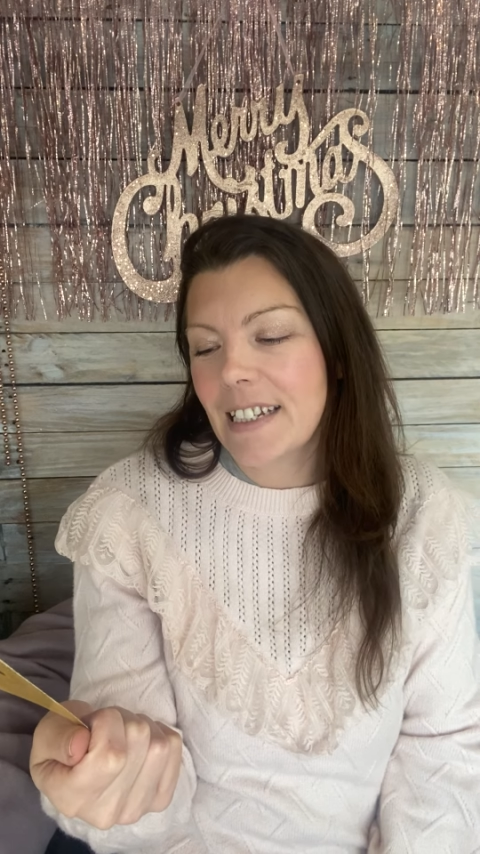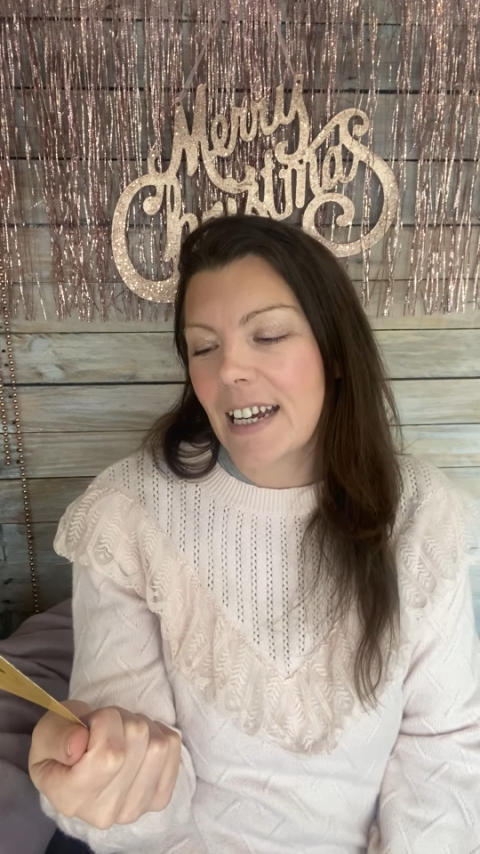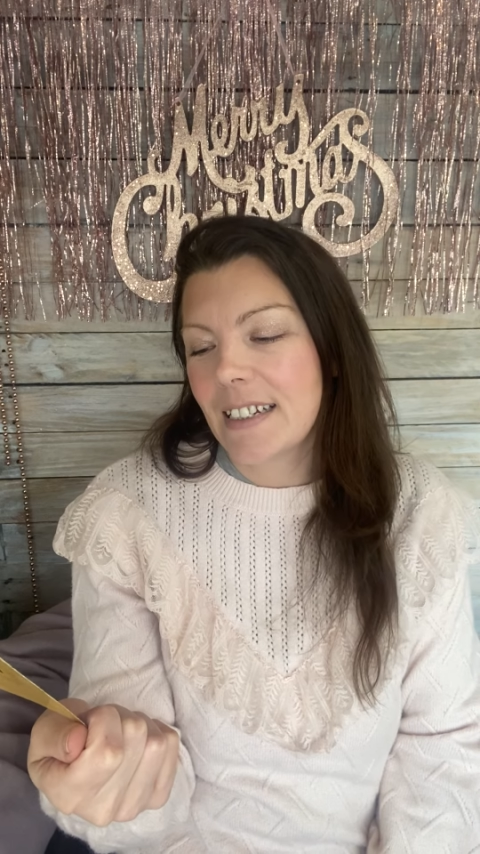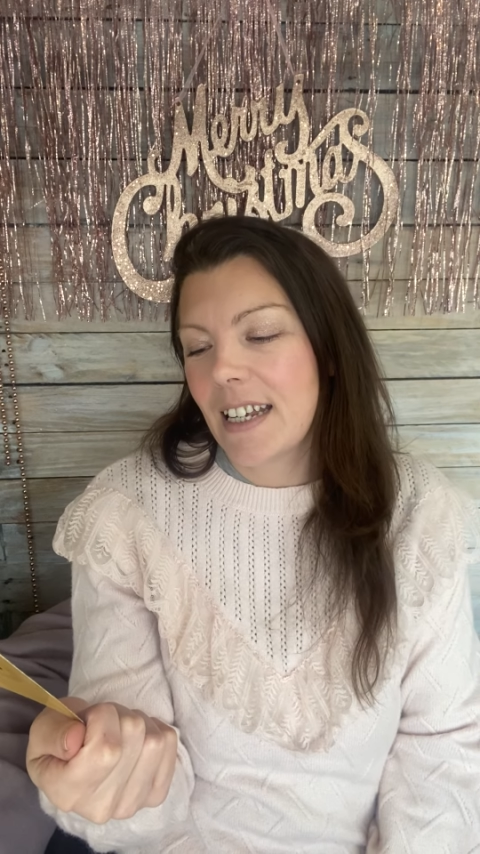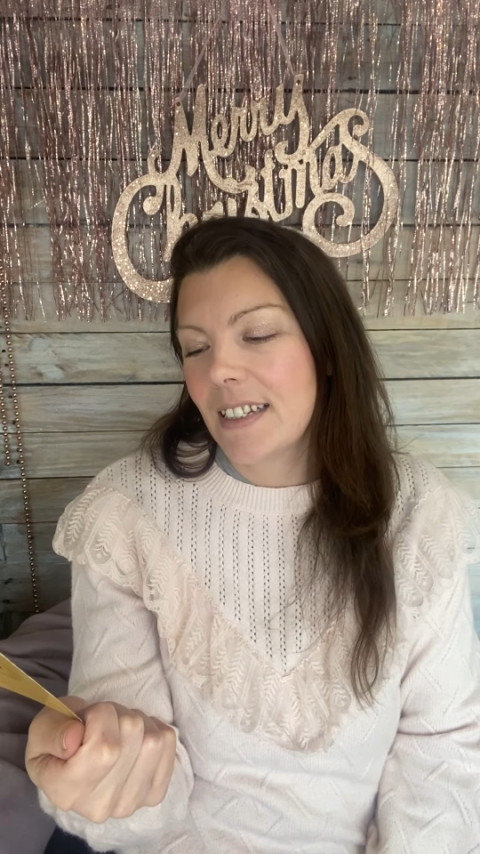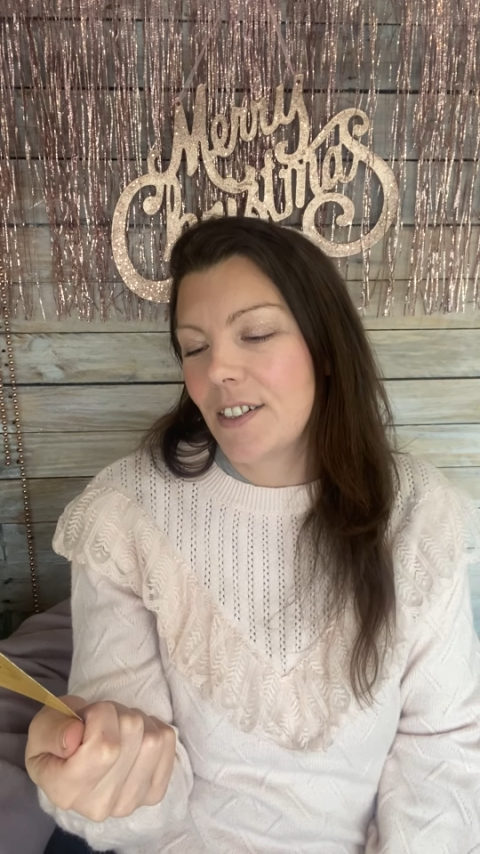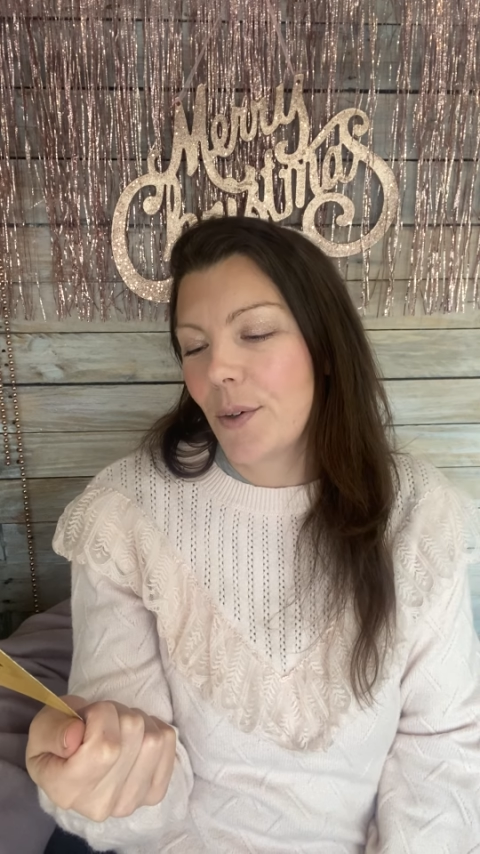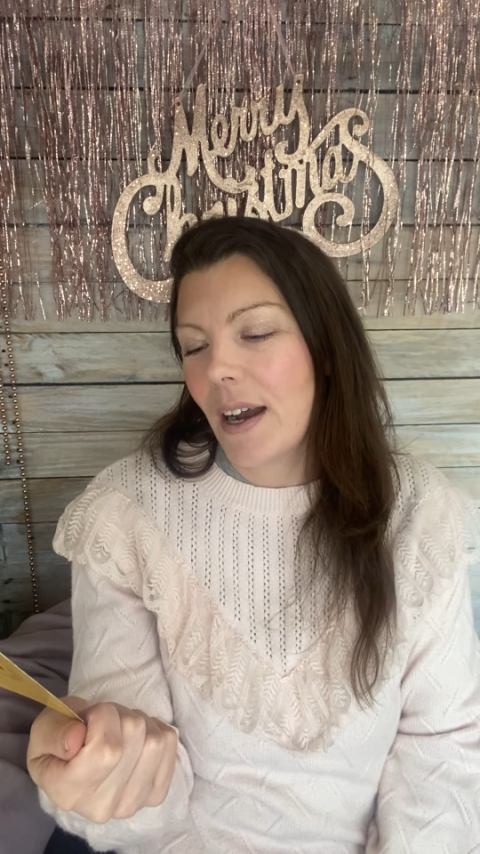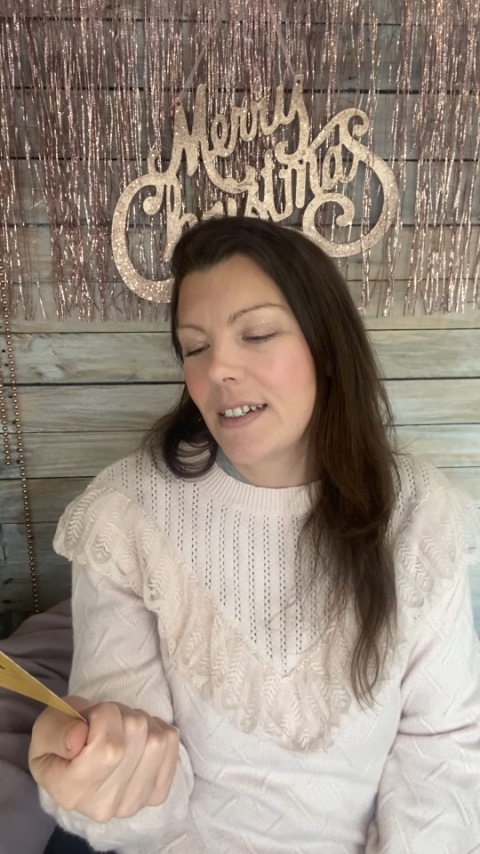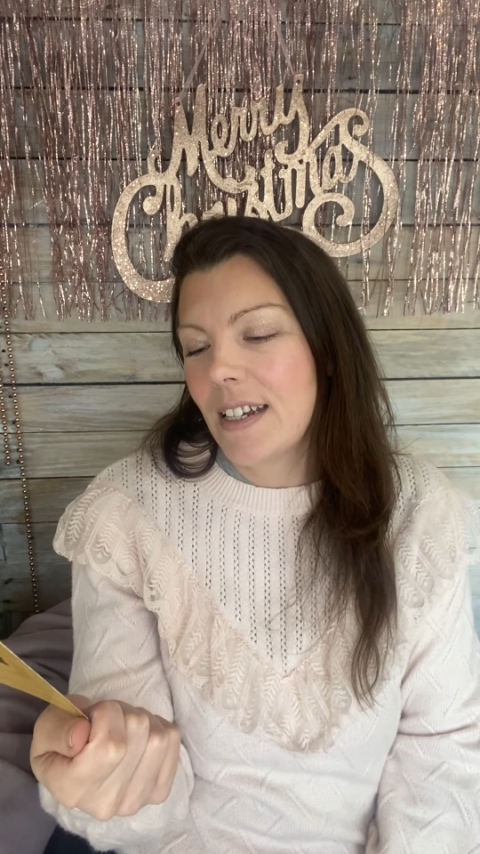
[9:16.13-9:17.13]
access new
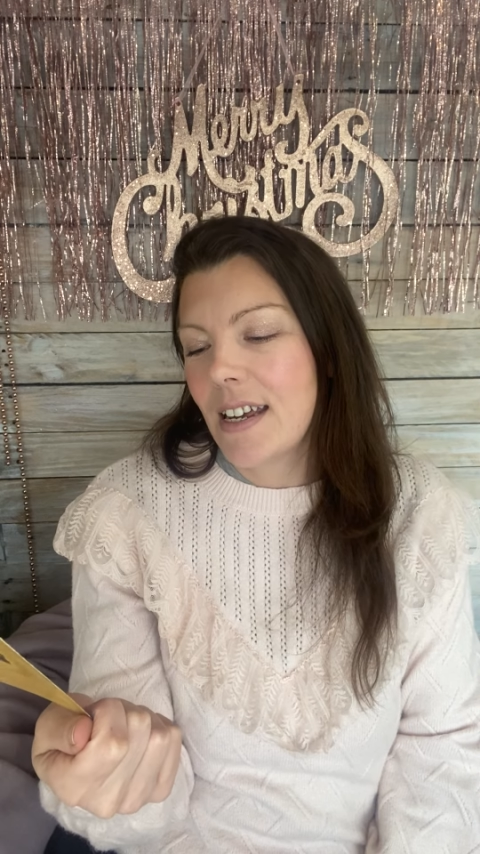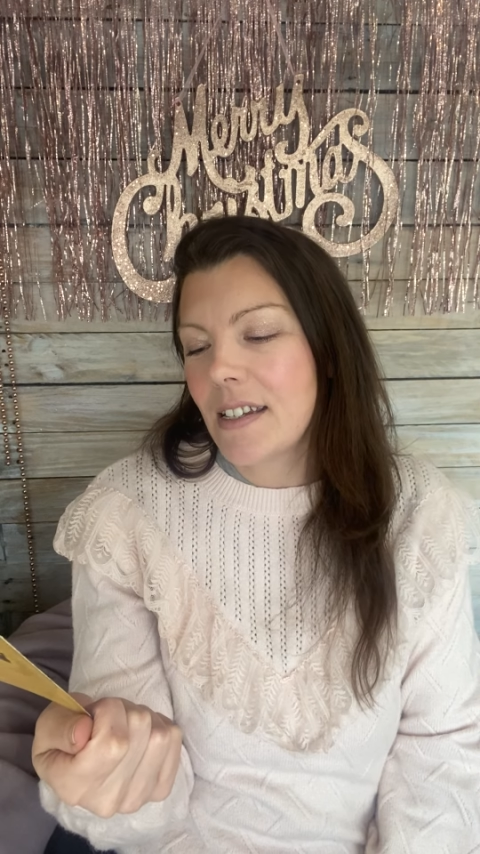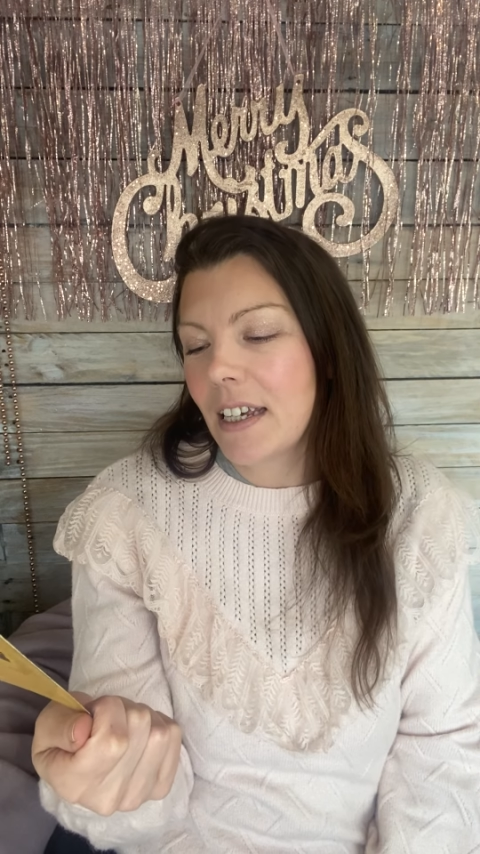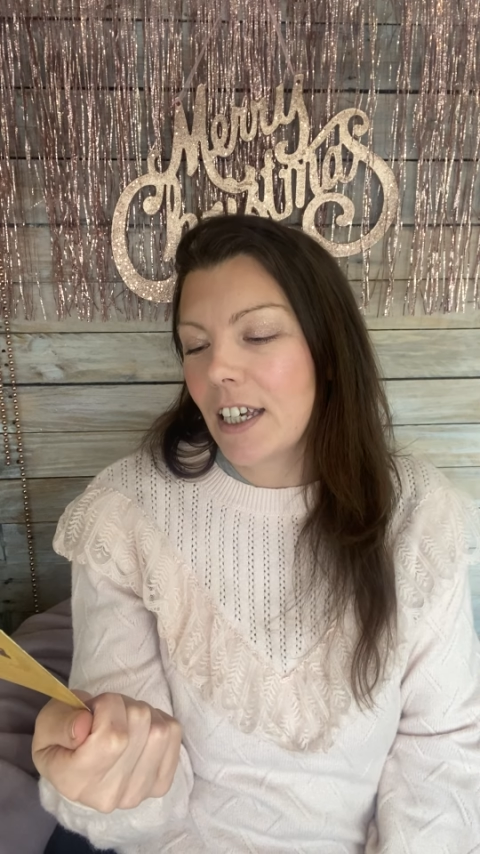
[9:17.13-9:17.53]
ideas and